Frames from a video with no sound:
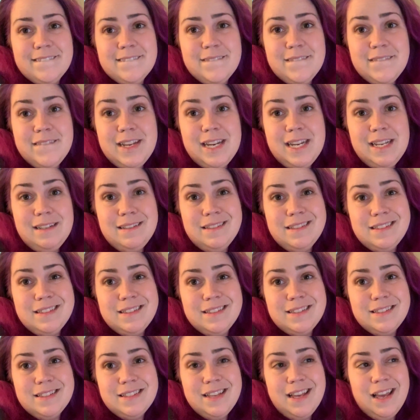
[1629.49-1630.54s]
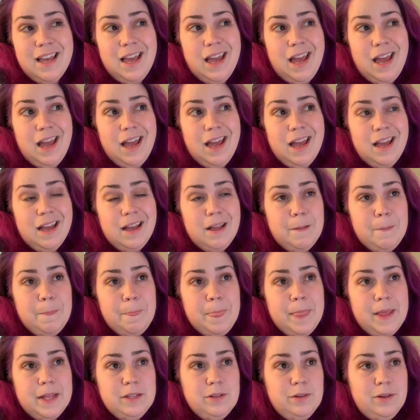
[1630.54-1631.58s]
What else?
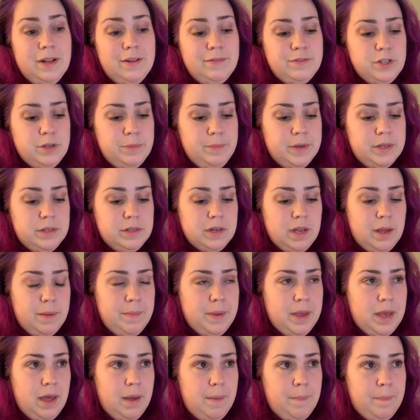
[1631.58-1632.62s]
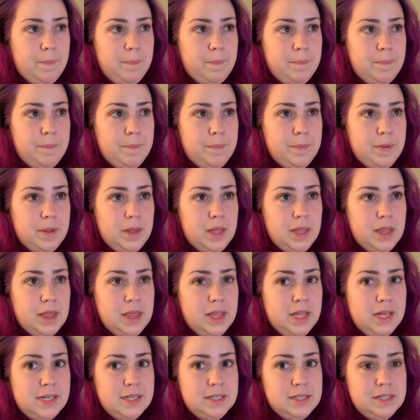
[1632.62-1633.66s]
Don't have too much coming up
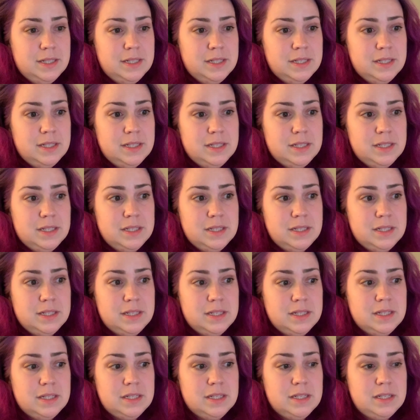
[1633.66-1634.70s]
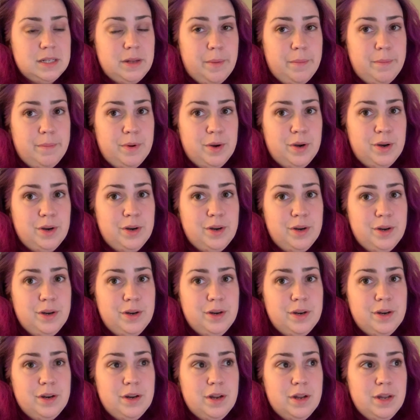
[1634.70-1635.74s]
this summer.
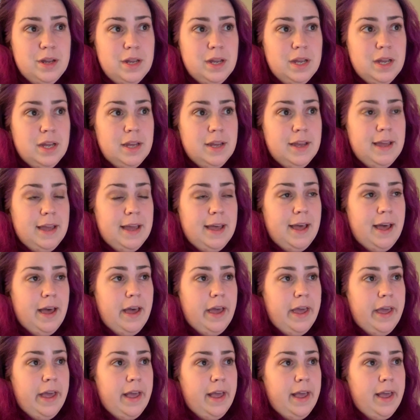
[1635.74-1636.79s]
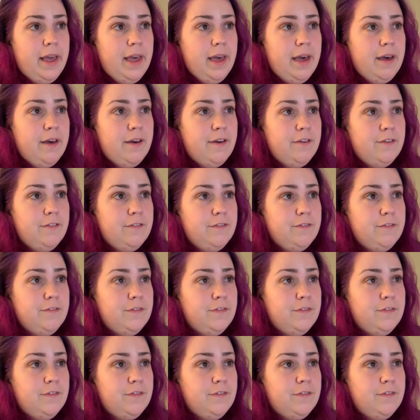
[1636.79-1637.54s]
I have